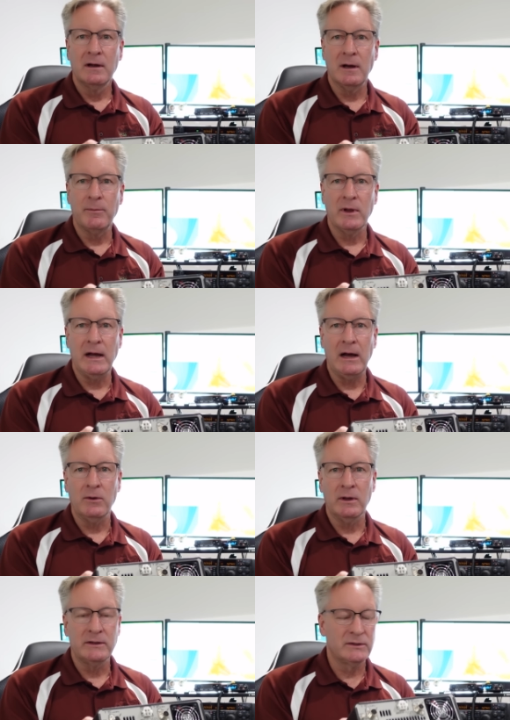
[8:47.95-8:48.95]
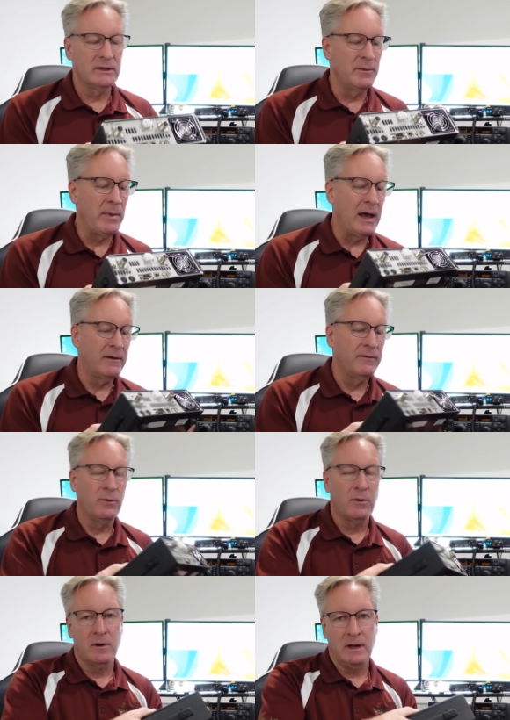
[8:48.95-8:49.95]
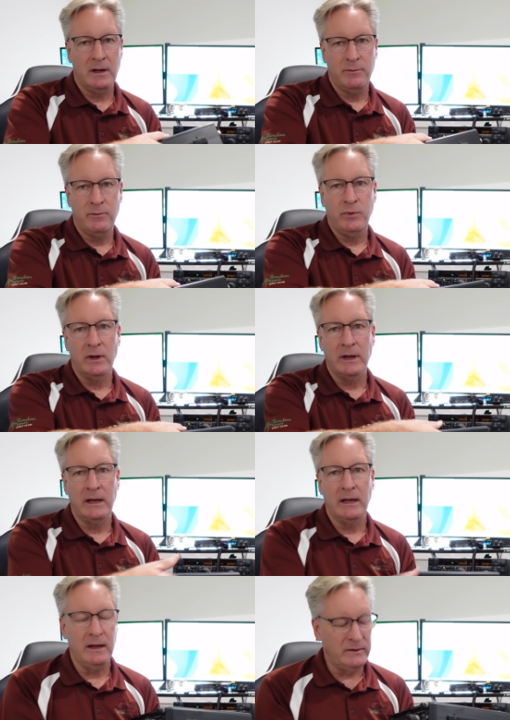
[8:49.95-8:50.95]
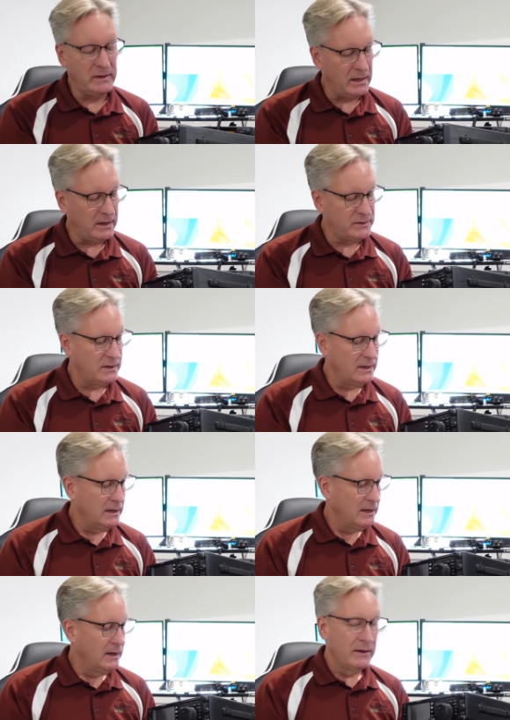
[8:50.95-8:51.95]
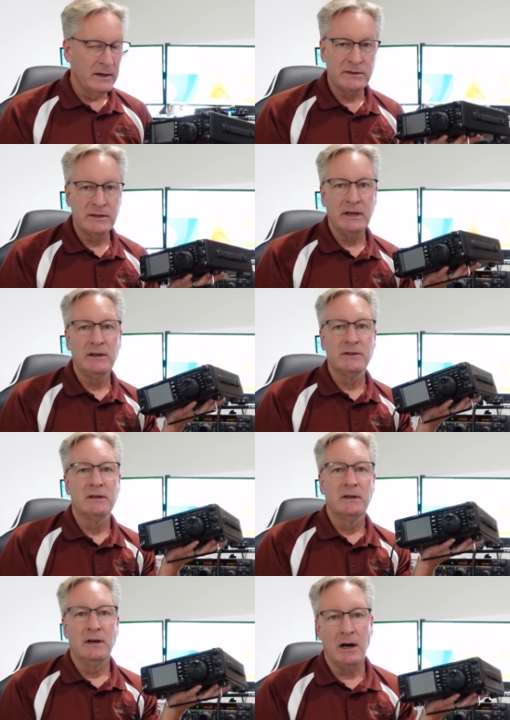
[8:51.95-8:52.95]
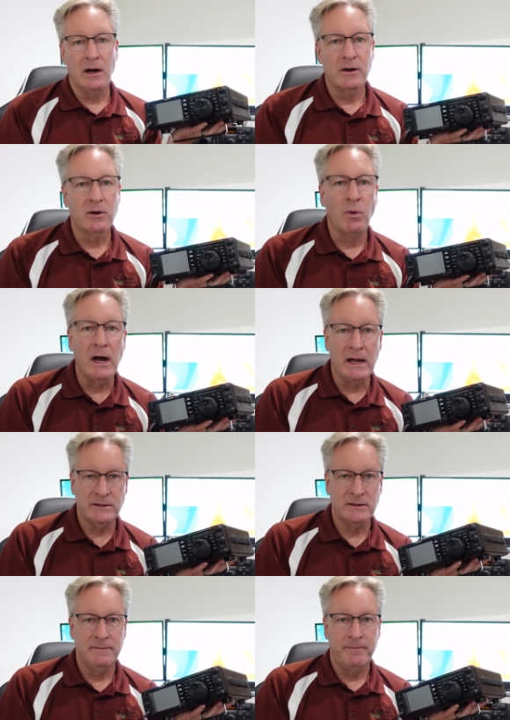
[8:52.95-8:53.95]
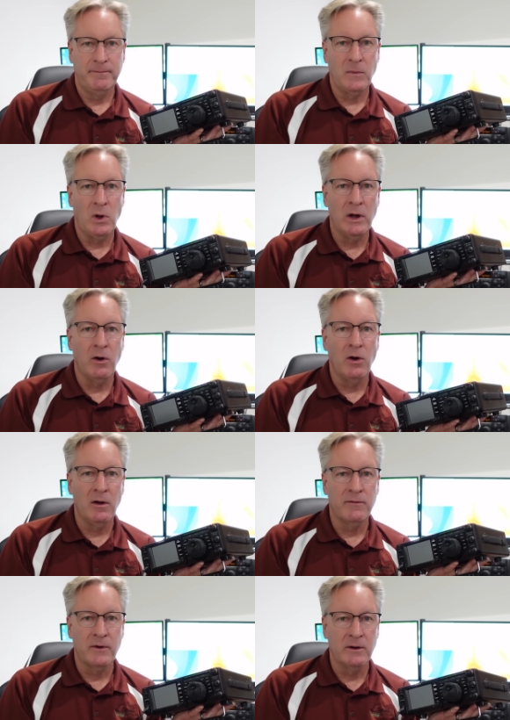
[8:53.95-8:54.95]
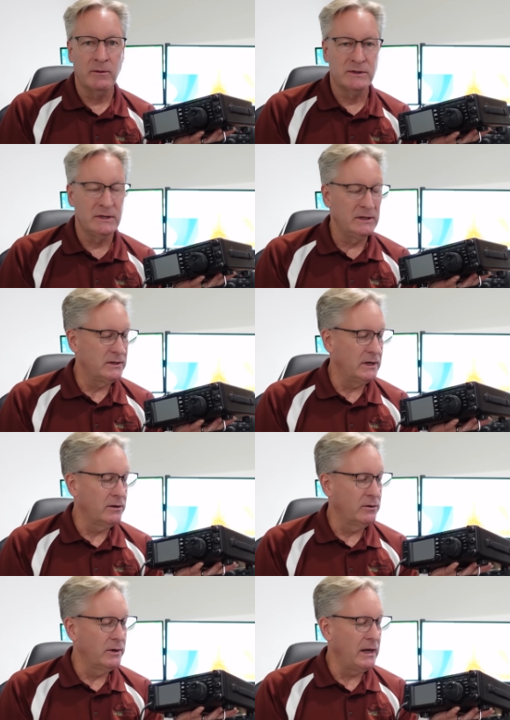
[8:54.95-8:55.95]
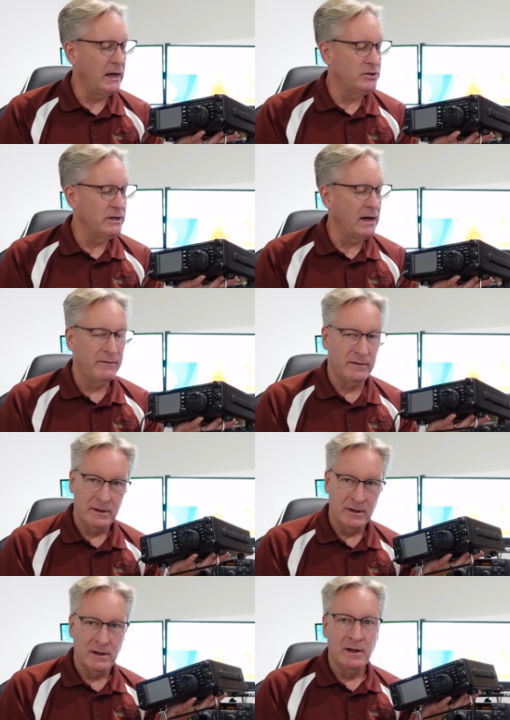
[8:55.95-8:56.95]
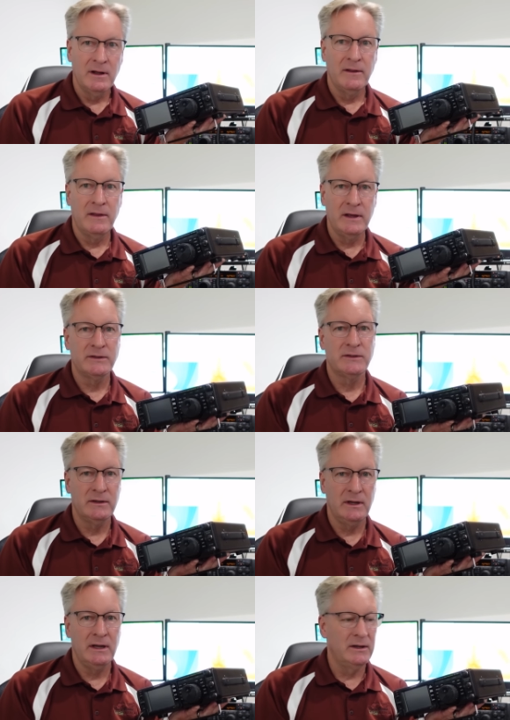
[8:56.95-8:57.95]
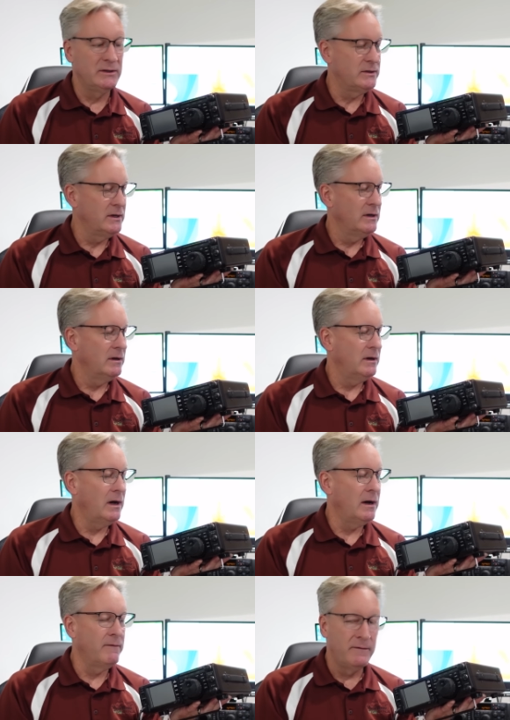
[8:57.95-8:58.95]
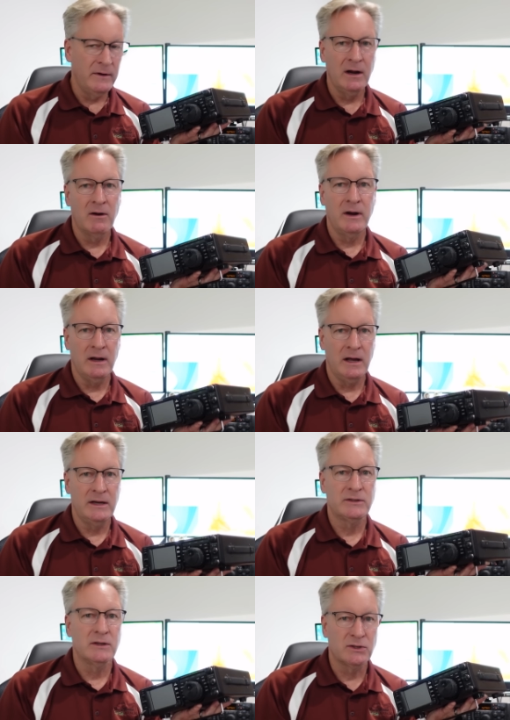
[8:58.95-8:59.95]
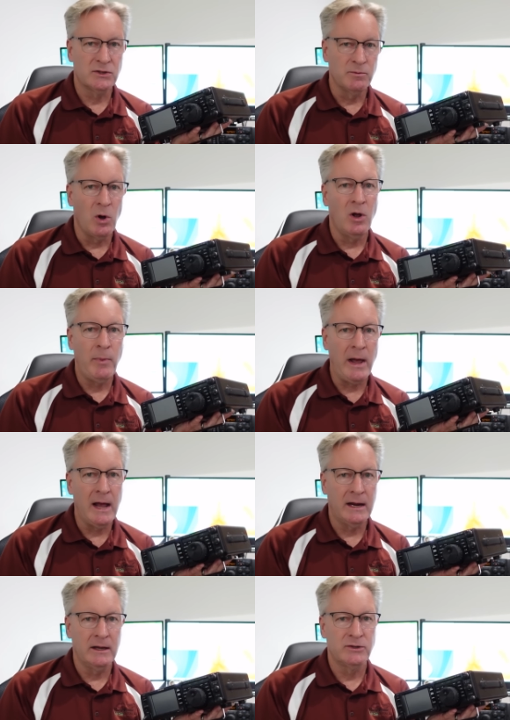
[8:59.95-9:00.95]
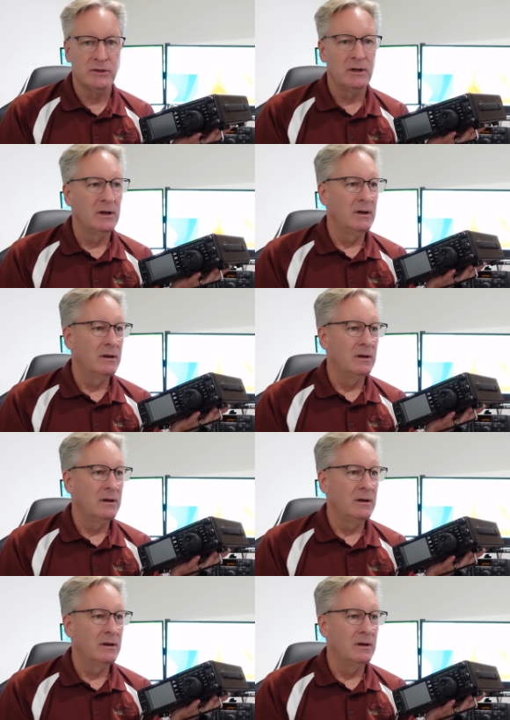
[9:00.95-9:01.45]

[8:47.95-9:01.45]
A couple of outlets in the back for plugging in antennas. This is 100 watts on all frequencies, including HF. This is a very nice, small package,